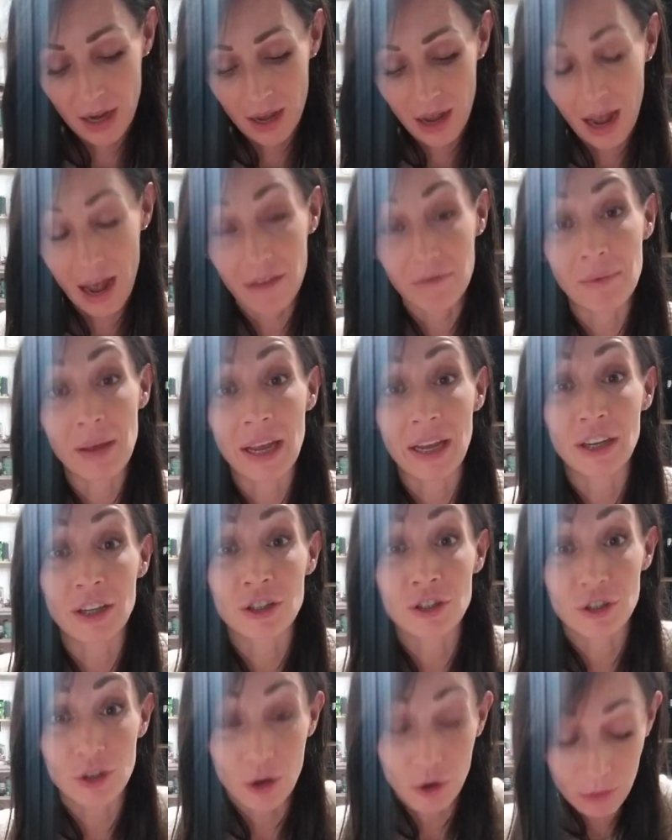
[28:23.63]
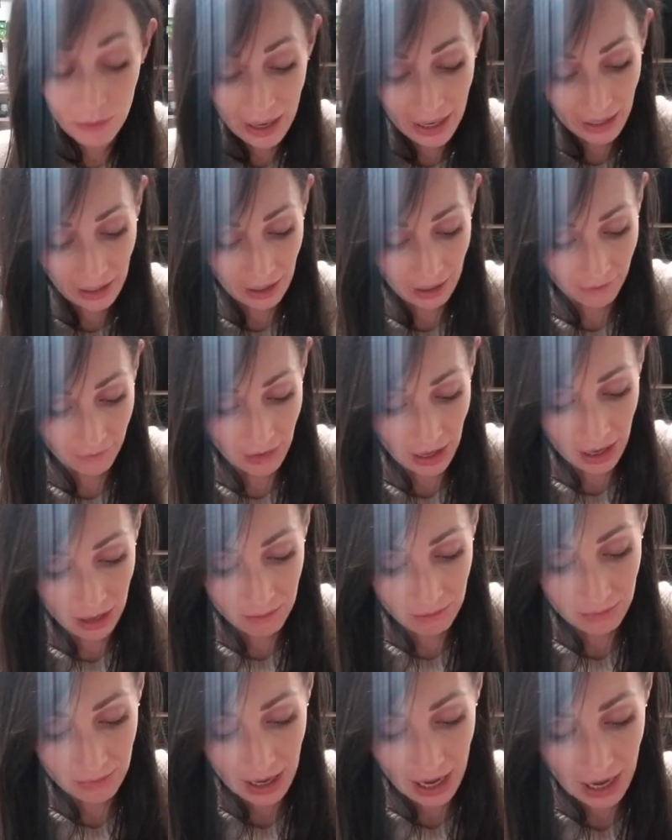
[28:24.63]
I've made so many of
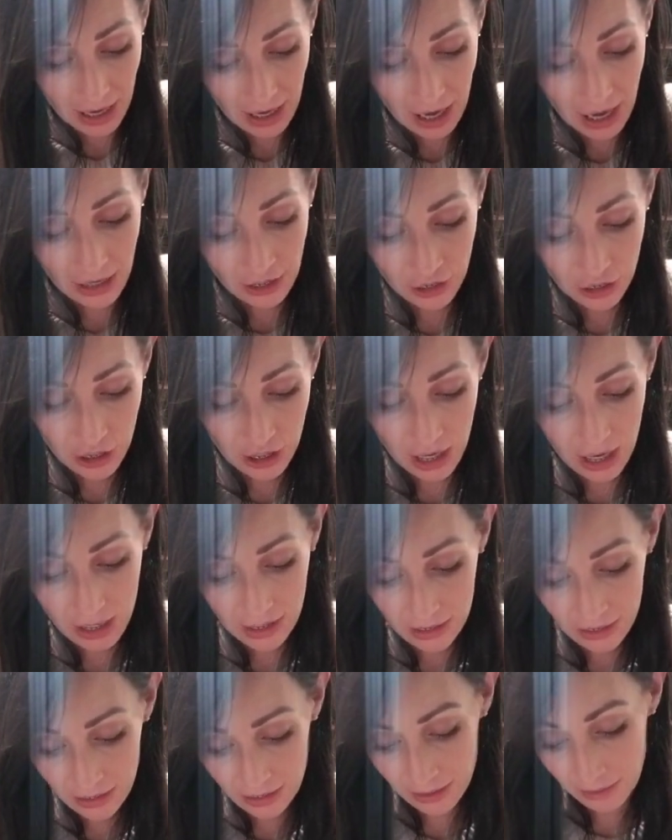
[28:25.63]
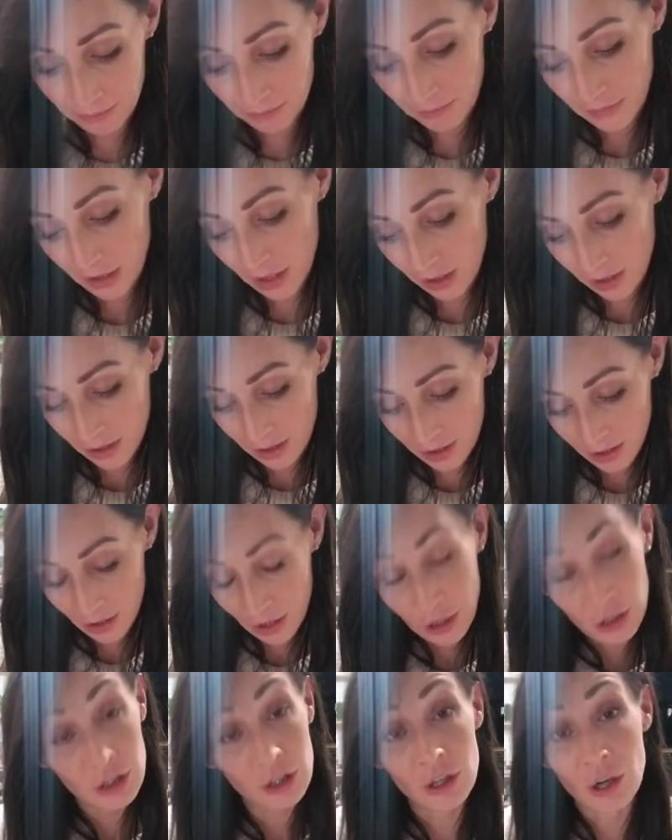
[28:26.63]
them and I just
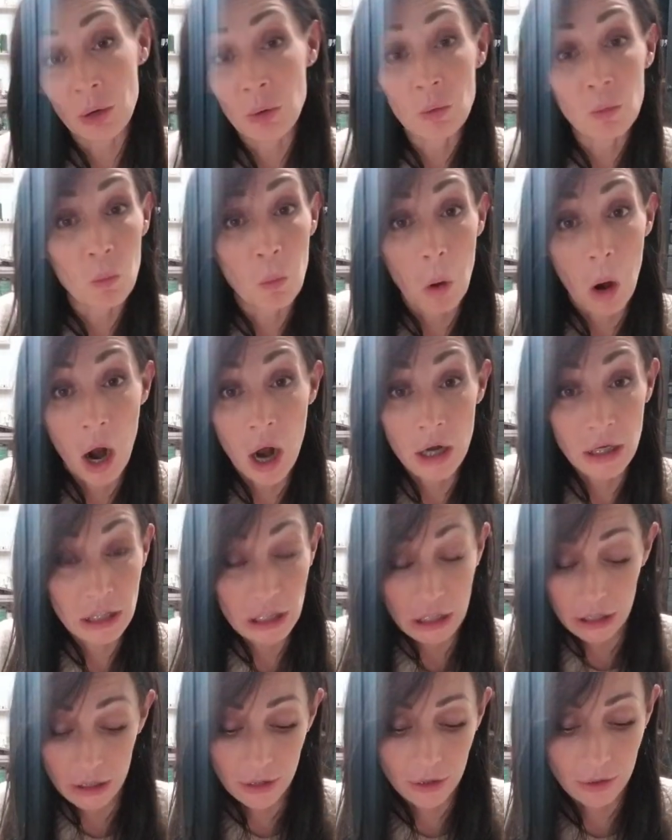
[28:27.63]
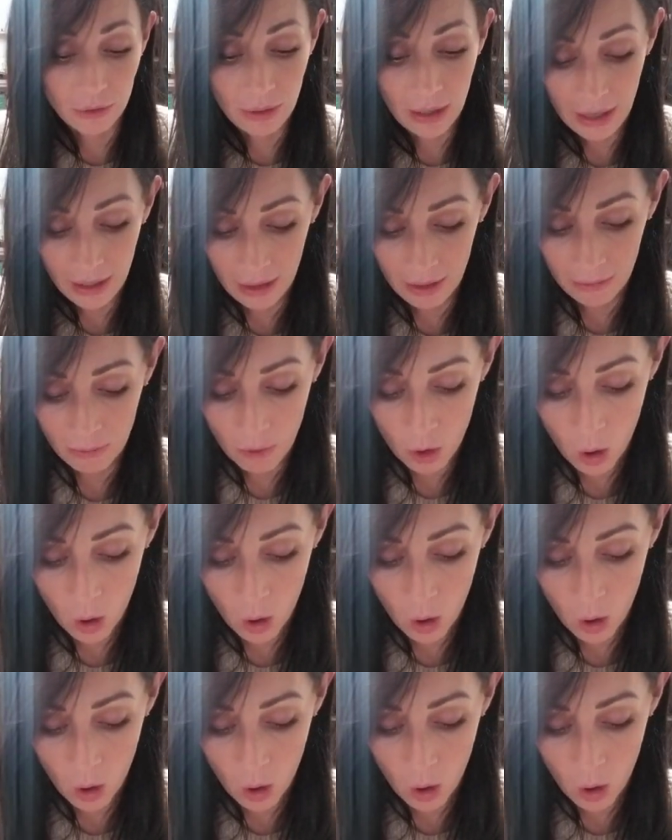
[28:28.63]
don't want to anymore.